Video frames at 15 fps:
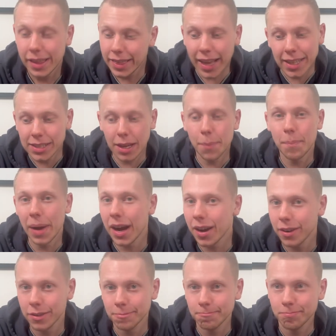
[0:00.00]
That's
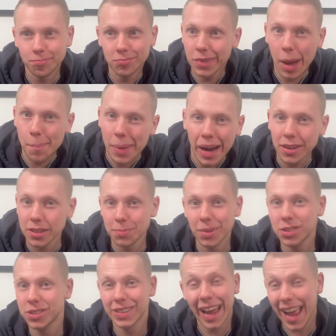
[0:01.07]
about as
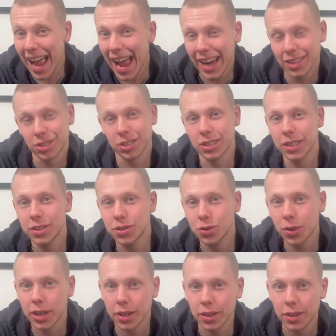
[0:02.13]
much as I actually enjoyed